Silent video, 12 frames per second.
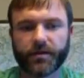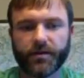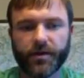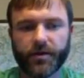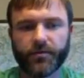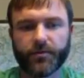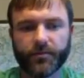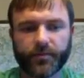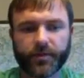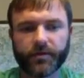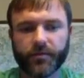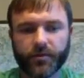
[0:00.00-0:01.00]
Note,
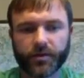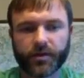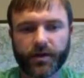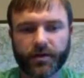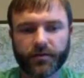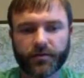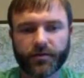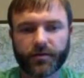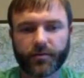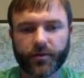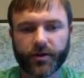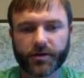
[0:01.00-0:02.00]
If you encounter
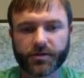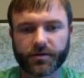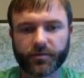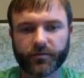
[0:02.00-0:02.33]
pressure